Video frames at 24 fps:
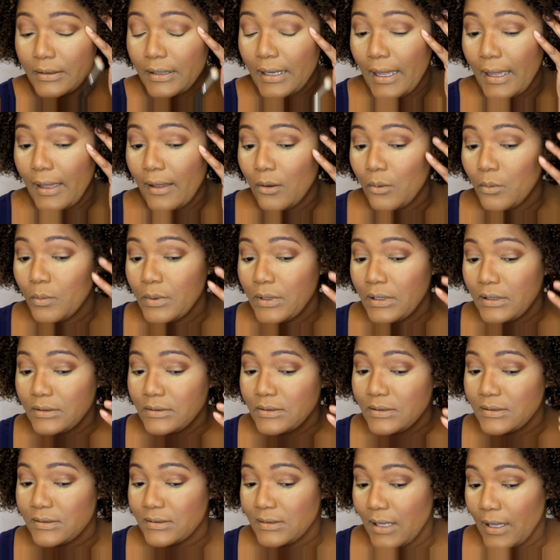Now I
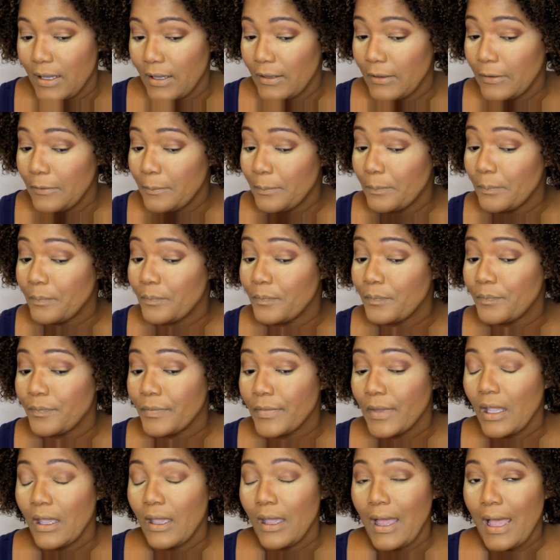will say,
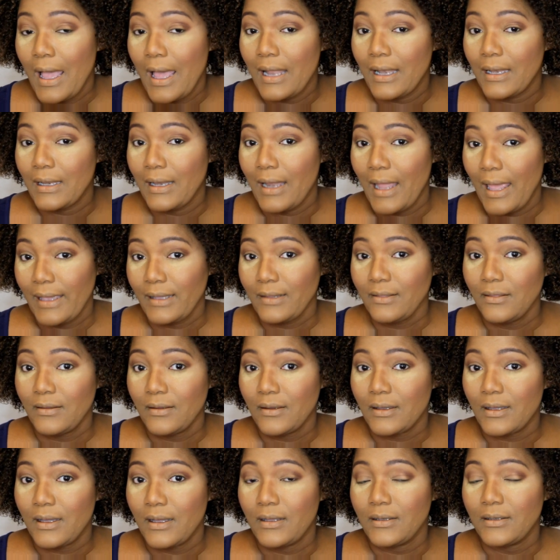I like
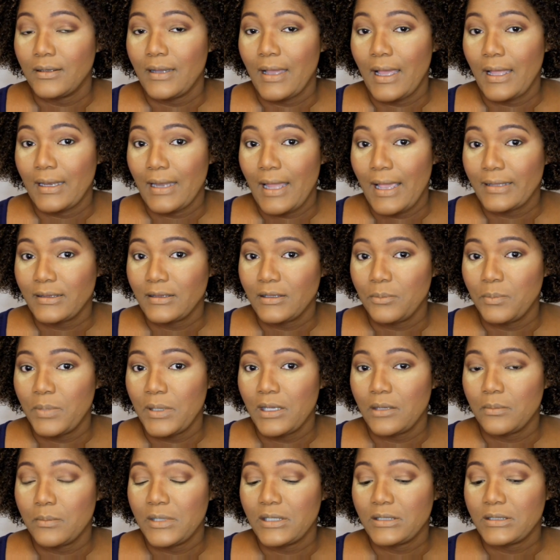the color, I like the
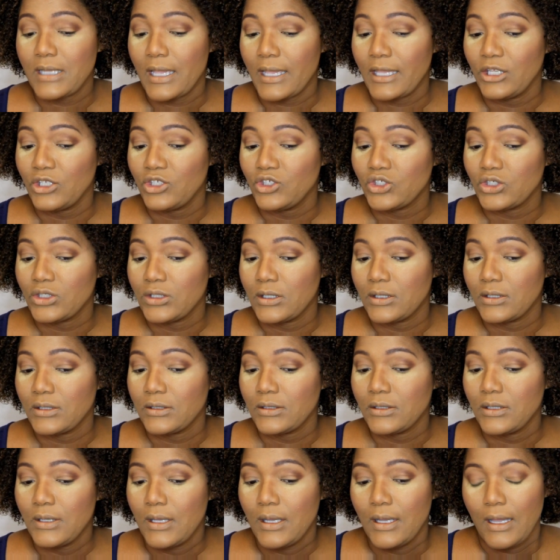
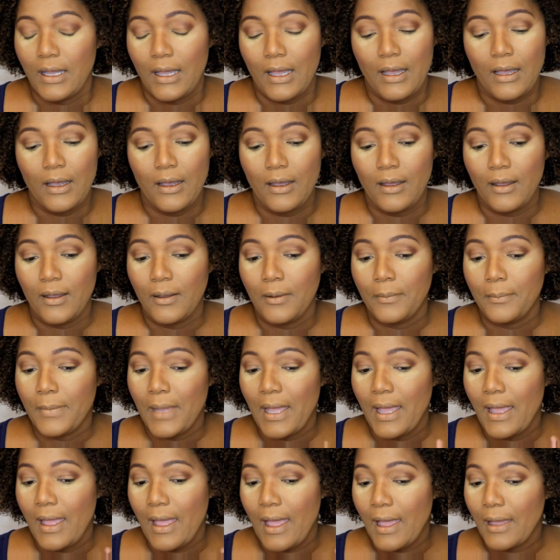pigmentation.
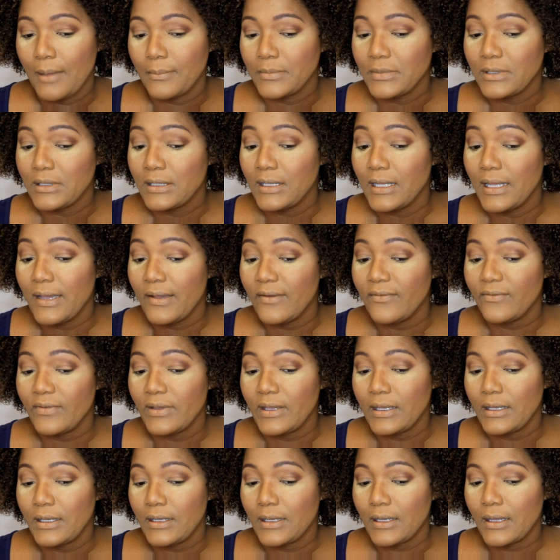I'm
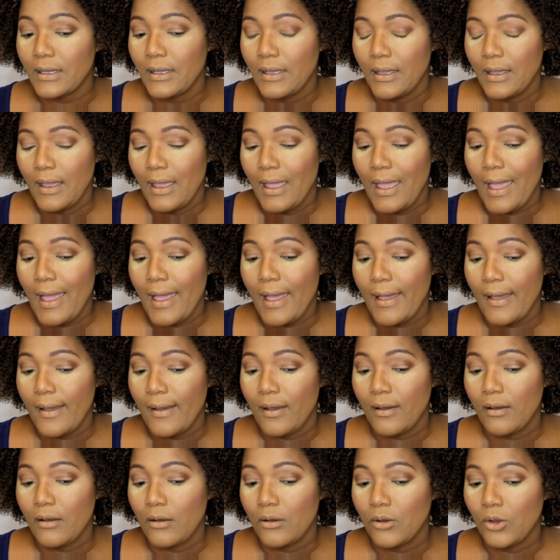loving
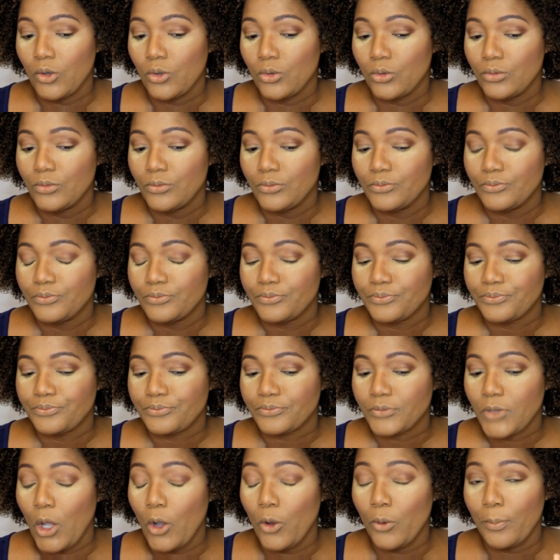how
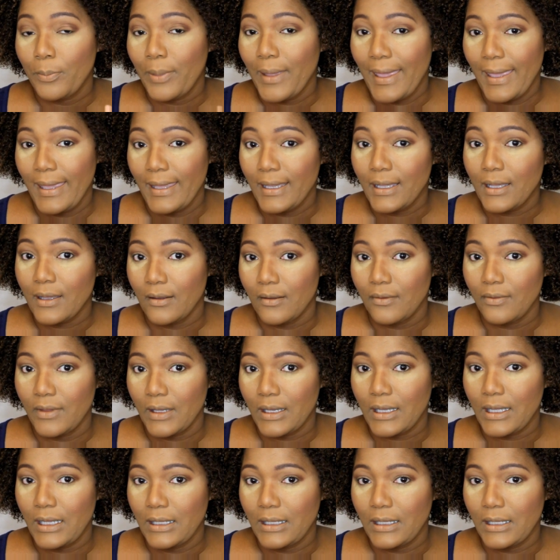opaque the